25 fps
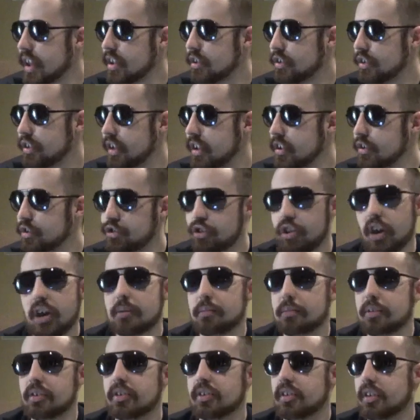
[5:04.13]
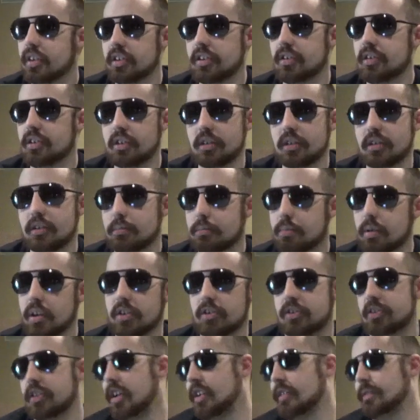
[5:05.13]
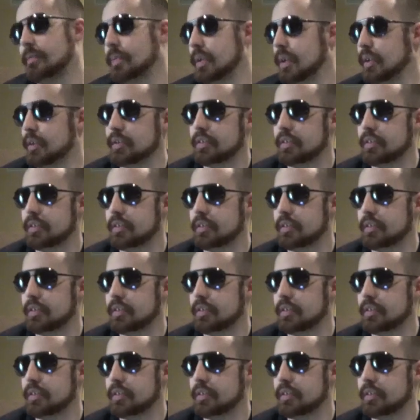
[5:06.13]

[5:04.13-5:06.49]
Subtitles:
sends Sheamus into pissed off mode.